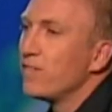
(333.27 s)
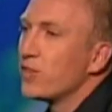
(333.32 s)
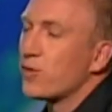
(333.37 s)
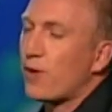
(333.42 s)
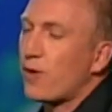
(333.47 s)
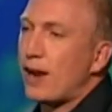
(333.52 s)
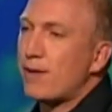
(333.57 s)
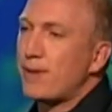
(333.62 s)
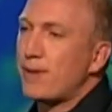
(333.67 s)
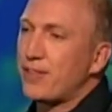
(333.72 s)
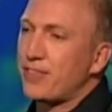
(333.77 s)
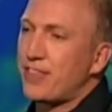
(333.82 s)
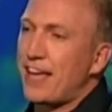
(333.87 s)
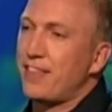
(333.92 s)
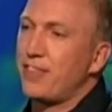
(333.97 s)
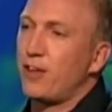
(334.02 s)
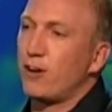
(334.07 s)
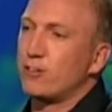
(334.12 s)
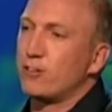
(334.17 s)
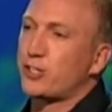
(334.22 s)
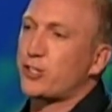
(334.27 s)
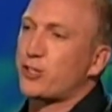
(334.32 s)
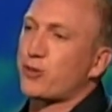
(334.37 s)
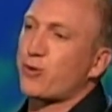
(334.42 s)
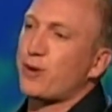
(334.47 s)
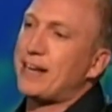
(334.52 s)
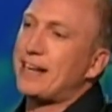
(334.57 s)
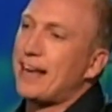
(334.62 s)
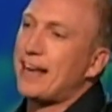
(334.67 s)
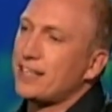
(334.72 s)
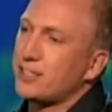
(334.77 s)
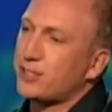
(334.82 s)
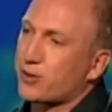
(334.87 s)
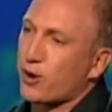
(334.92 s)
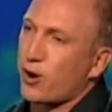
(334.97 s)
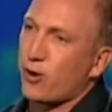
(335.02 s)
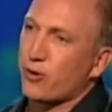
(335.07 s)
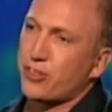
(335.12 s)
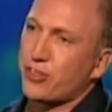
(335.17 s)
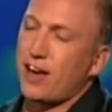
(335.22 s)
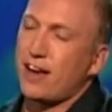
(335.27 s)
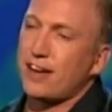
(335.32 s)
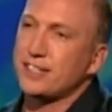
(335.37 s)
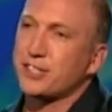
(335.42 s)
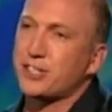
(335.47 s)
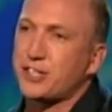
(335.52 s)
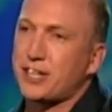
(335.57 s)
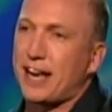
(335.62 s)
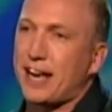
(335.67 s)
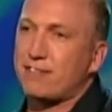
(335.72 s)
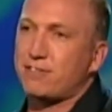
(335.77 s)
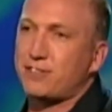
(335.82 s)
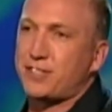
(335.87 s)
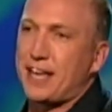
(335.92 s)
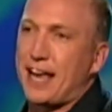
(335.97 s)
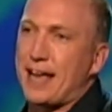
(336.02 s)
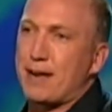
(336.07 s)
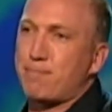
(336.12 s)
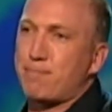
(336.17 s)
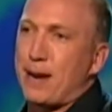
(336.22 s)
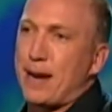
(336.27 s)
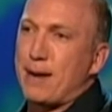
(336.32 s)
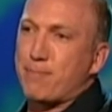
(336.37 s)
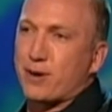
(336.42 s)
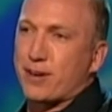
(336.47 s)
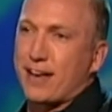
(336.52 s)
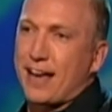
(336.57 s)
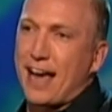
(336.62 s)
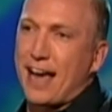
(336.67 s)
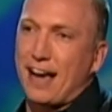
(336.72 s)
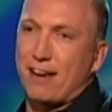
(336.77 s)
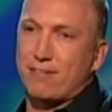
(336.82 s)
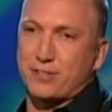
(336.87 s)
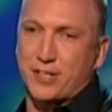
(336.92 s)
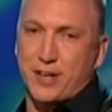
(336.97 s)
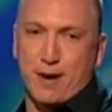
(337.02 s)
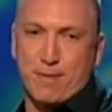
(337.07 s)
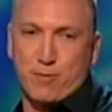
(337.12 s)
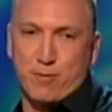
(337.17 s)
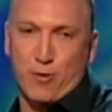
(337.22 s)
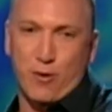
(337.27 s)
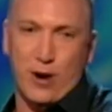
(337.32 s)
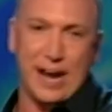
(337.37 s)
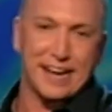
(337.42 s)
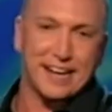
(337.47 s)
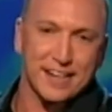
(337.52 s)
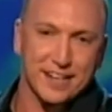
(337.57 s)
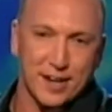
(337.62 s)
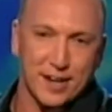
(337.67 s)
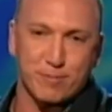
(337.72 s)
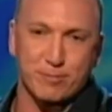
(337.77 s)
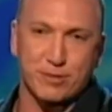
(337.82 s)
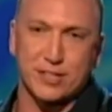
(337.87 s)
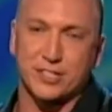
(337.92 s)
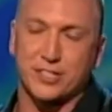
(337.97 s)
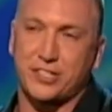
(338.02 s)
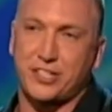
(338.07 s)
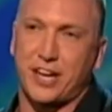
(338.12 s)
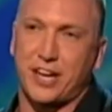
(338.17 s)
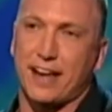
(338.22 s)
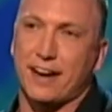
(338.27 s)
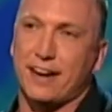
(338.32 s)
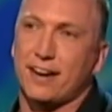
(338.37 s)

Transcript: Right about then, those 3 days growth unshaved sandpaper calves come raking up the shin.